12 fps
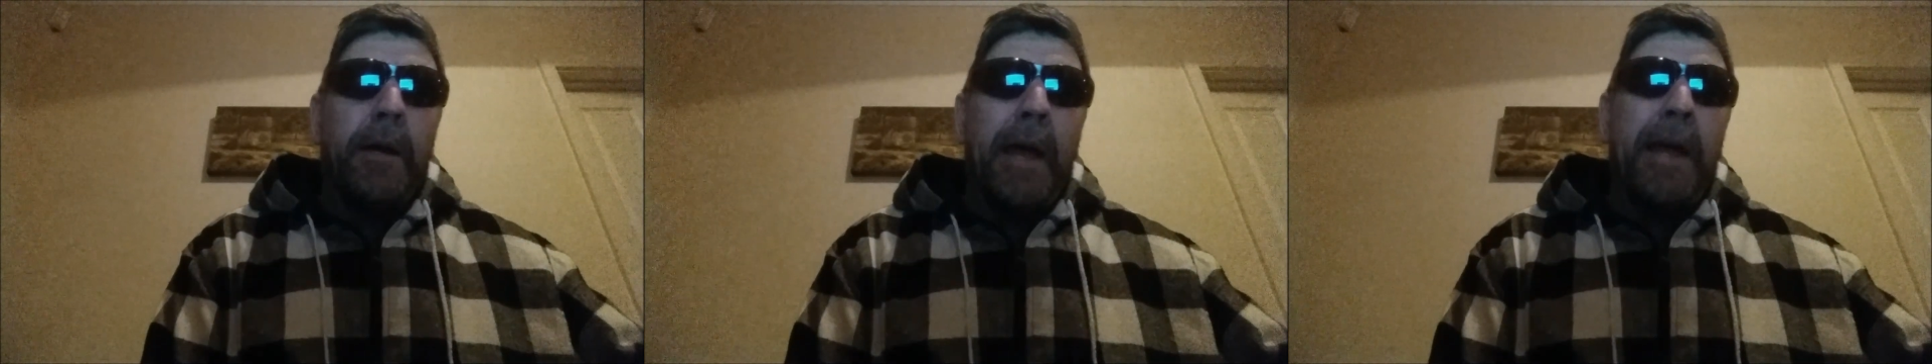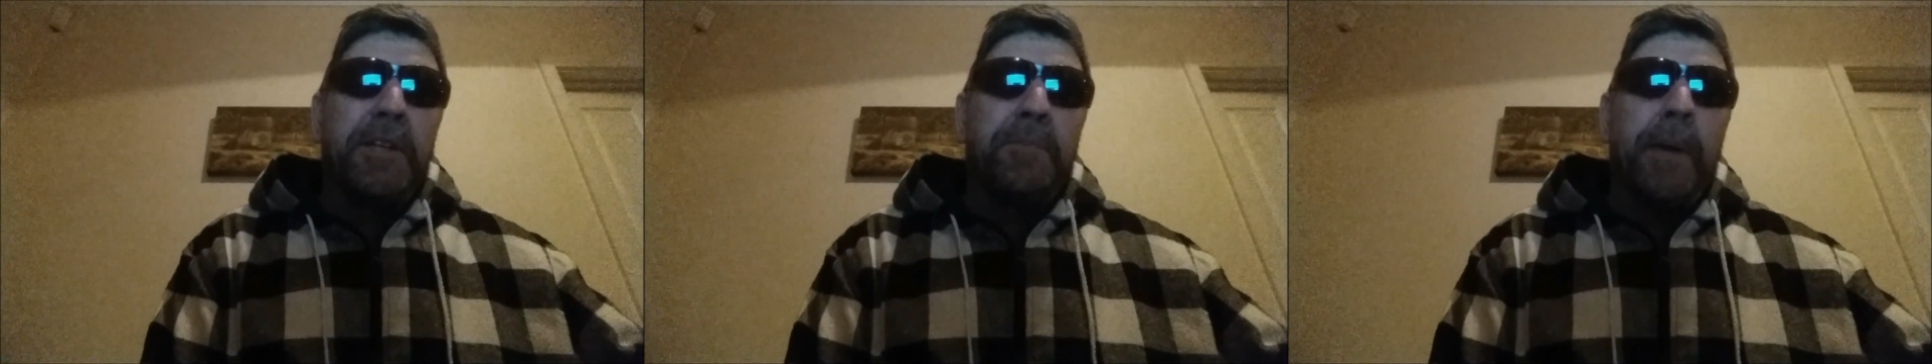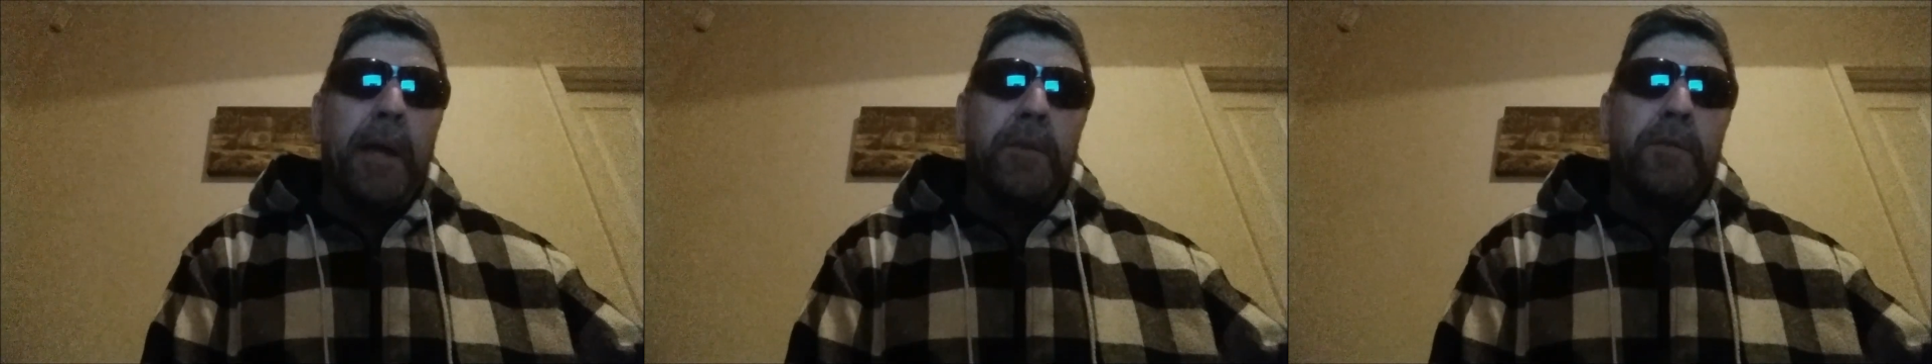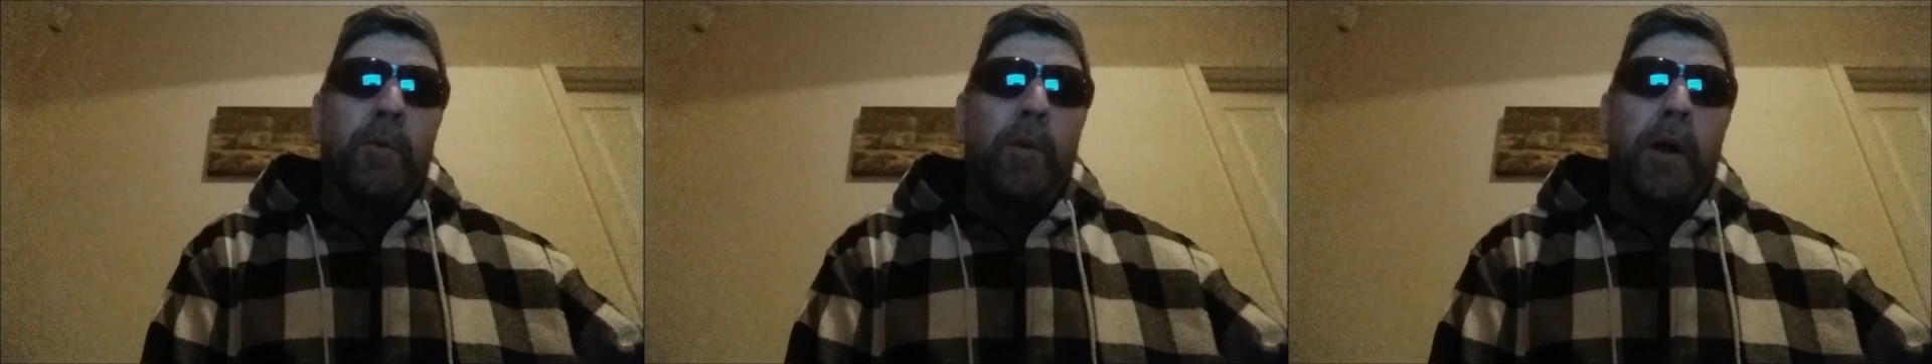
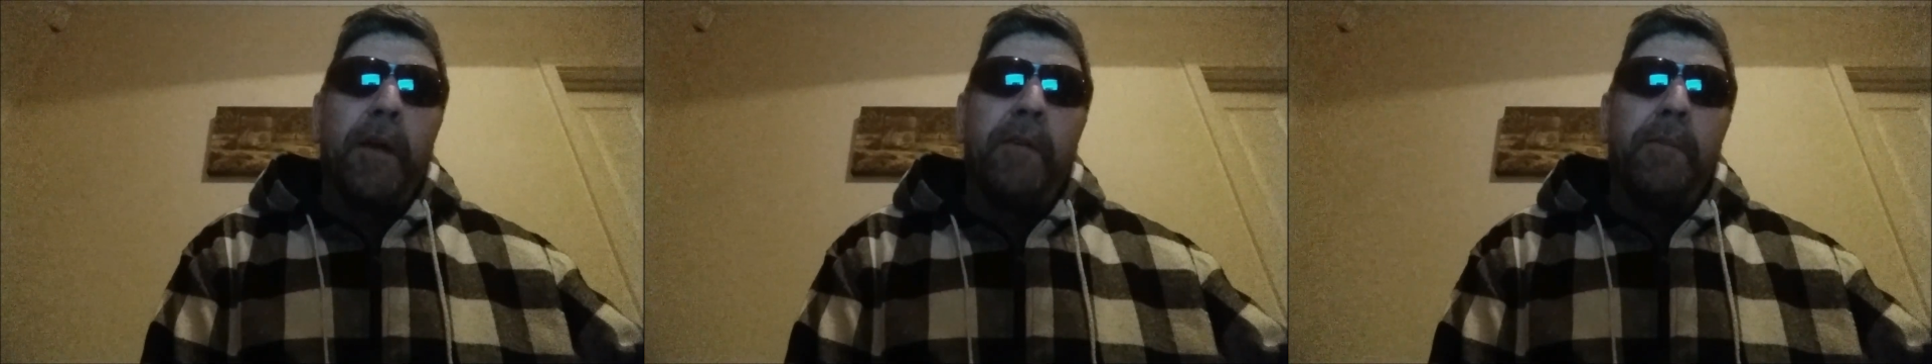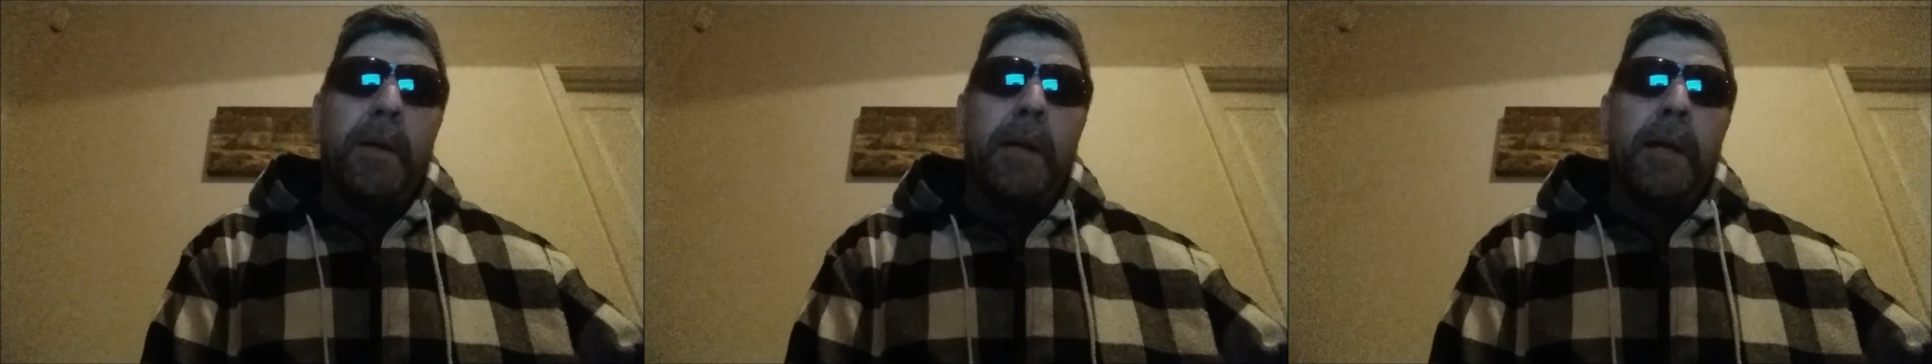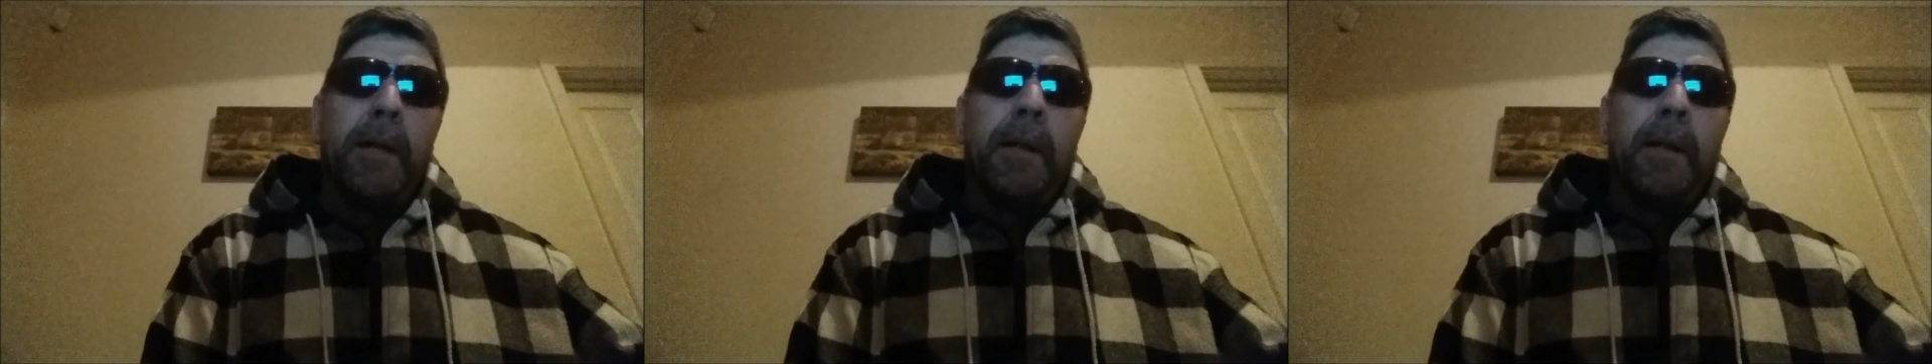aspects or whatever. But